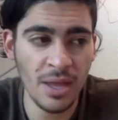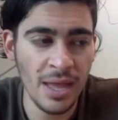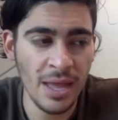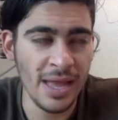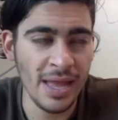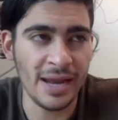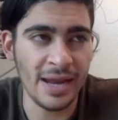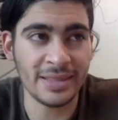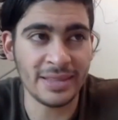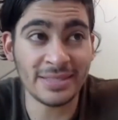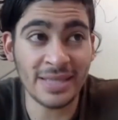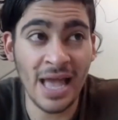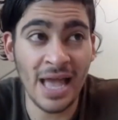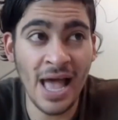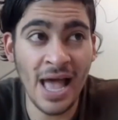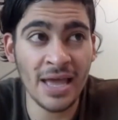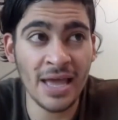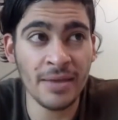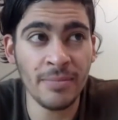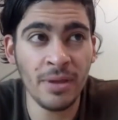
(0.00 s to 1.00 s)
And at the
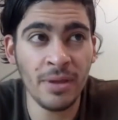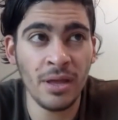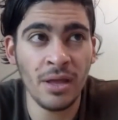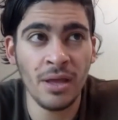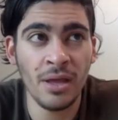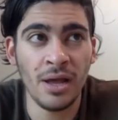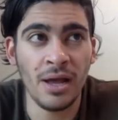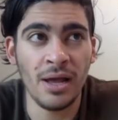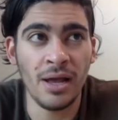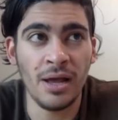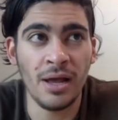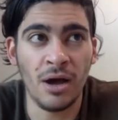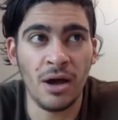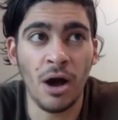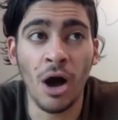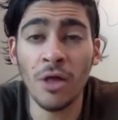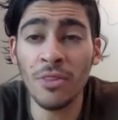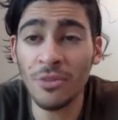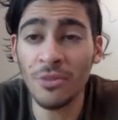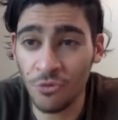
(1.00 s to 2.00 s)
time,
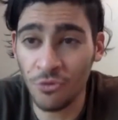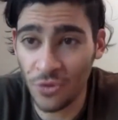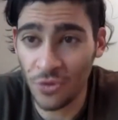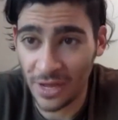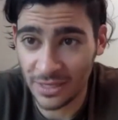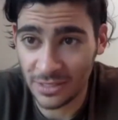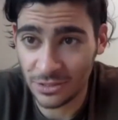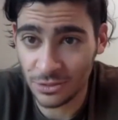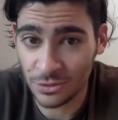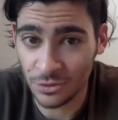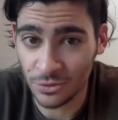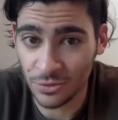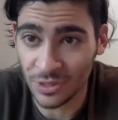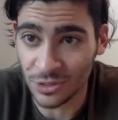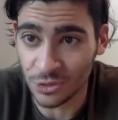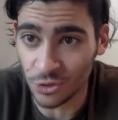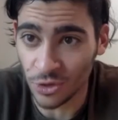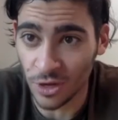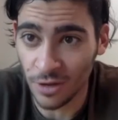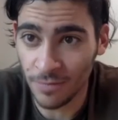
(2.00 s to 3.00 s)
on the flights to
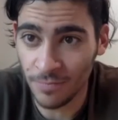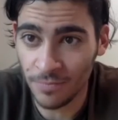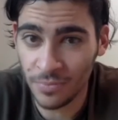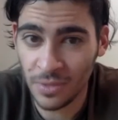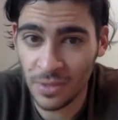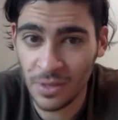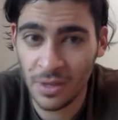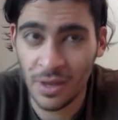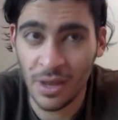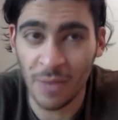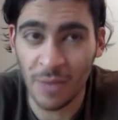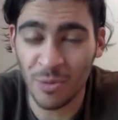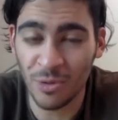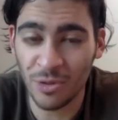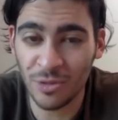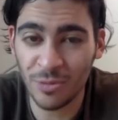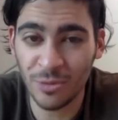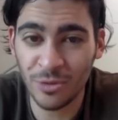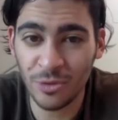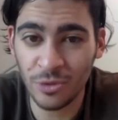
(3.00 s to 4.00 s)
Israel, I pulled
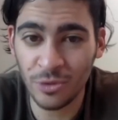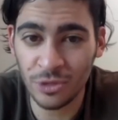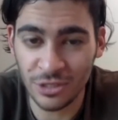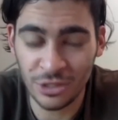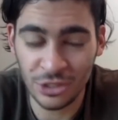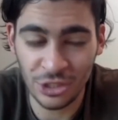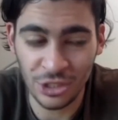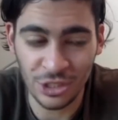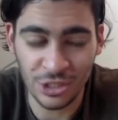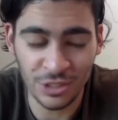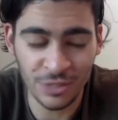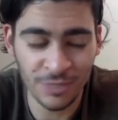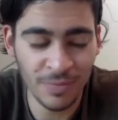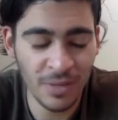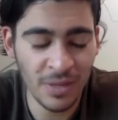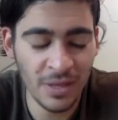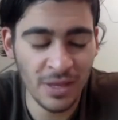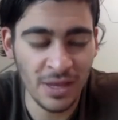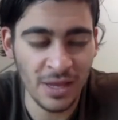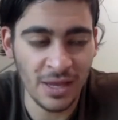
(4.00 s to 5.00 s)
up a Google sheet
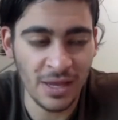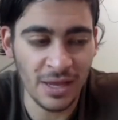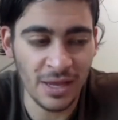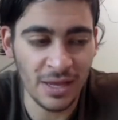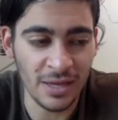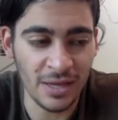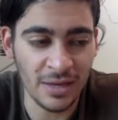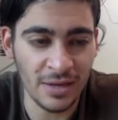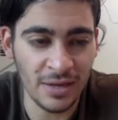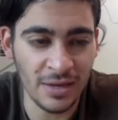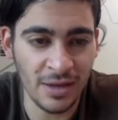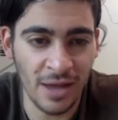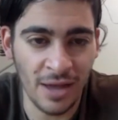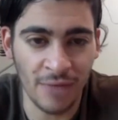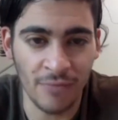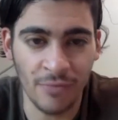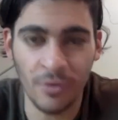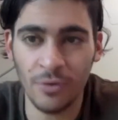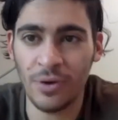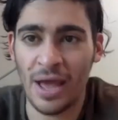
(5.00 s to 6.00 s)
and I
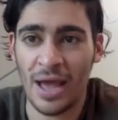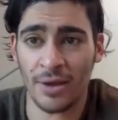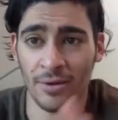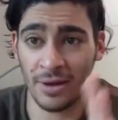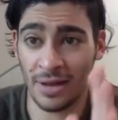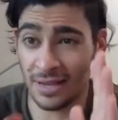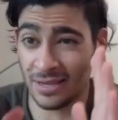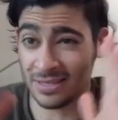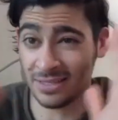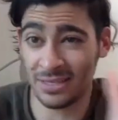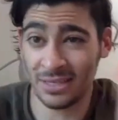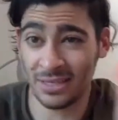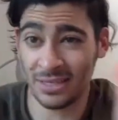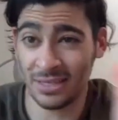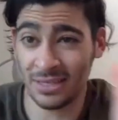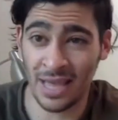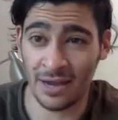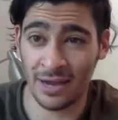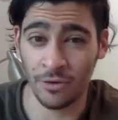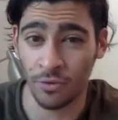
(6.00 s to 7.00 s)
wrote out like
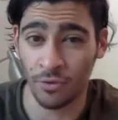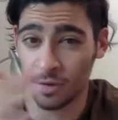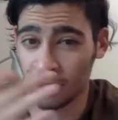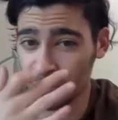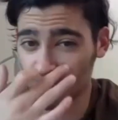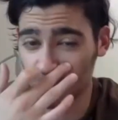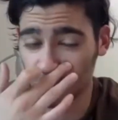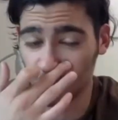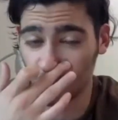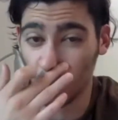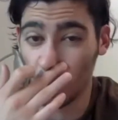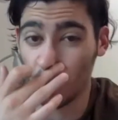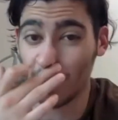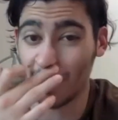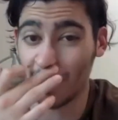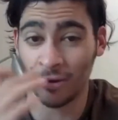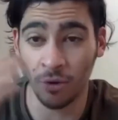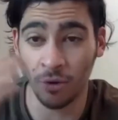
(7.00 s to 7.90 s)
six categories, which were all my